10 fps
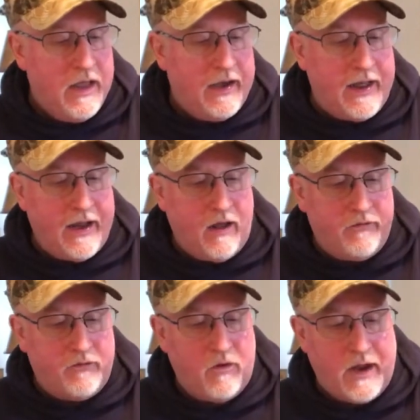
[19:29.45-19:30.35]
And I
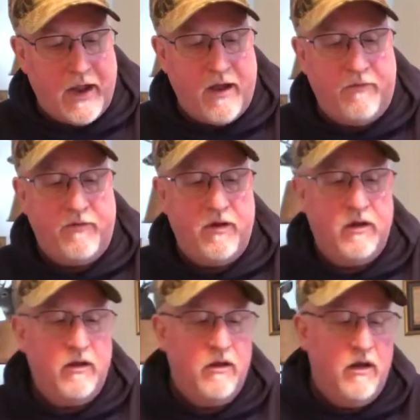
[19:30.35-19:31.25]
also have
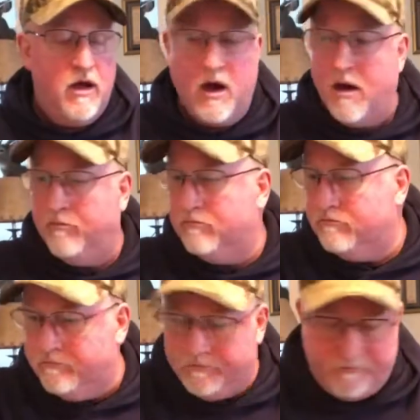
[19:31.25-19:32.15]

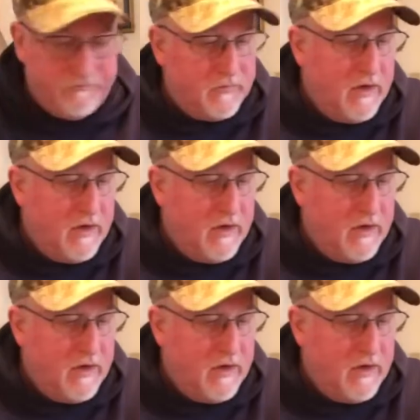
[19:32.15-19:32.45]
um,